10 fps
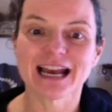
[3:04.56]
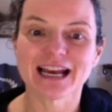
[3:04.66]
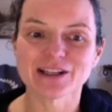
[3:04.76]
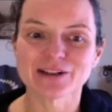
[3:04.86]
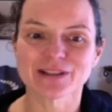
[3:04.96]

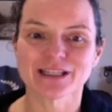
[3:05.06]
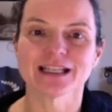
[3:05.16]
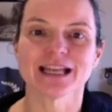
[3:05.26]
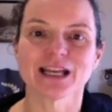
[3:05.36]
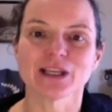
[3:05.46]
other
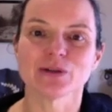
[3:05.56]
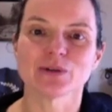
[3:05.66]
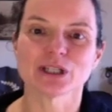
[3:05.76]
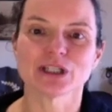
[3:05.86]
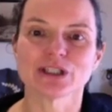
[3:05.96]
thing that you
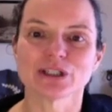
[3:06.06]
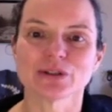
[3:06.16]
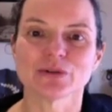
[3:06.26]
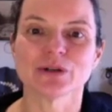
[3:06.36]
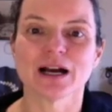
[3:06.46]
can
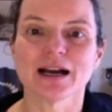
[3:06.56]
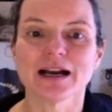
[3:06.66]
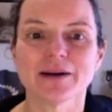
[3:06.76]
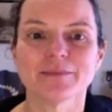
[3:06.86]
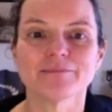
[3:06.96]
do
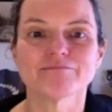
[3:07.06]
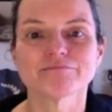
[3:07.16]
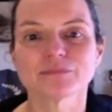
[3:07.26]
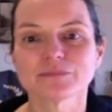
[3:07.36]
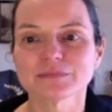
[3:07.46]

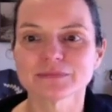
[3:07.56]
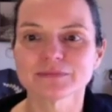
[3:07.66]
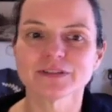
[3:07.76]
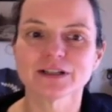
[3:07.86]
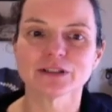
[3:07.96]

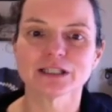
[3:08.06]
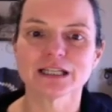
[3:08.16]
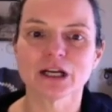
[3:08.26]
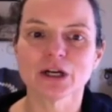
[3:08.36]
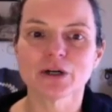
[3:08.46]

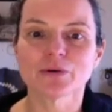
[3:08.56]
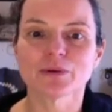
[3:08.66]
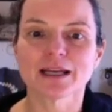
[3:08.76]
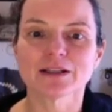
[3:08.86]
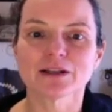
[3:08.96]
fairly
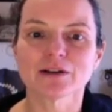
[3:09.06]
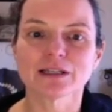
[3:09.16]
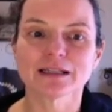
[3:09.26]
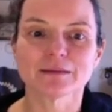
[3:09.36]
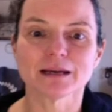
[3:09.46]

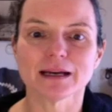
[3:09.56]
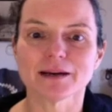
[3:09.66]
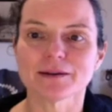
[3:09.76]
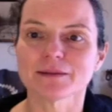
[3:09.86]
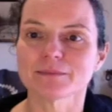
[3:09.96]
regularly,
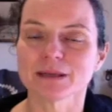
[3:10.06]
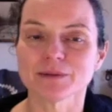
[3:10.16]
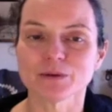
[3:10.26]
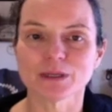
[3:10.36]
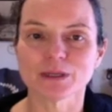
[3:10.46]

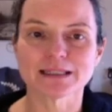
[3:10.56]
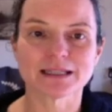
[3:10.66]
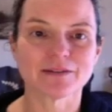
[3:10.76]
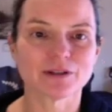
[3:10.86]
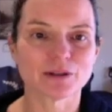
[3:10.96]
maybe once
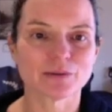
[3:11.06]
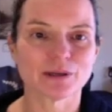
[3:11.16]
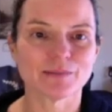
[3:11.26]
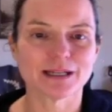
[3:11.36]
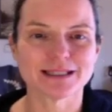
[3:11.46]
every
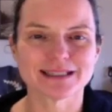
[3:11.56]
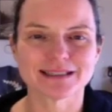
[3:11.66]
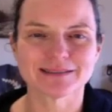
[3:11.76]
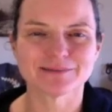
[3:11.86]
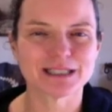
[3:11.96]
3 months,
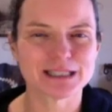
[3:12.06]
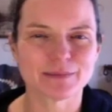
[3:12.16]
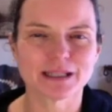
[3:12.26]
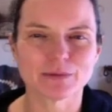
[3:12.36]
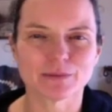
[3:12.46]
once a
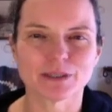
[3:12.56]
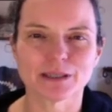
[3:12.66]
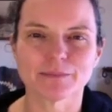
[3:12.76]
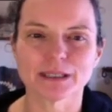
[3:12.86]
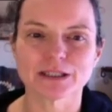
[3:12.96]
month would be
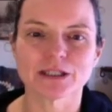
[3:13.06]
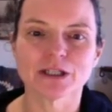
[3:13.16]
a bit